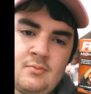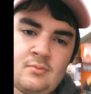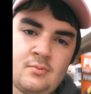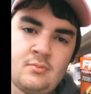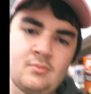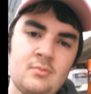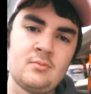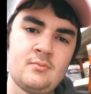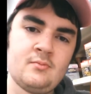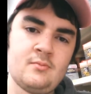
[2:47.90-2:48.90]

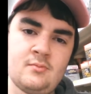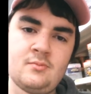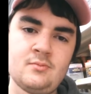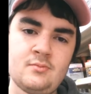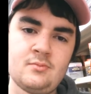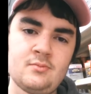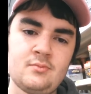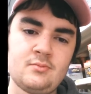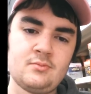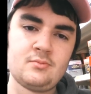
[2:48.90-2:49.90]

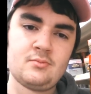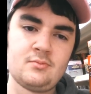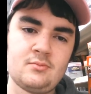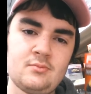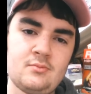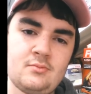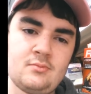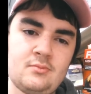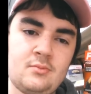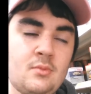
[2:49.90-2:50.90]

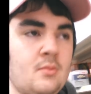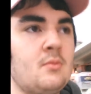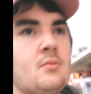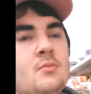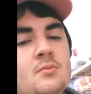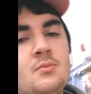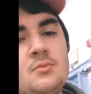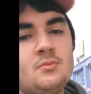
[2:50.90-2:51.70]
Nothing is said.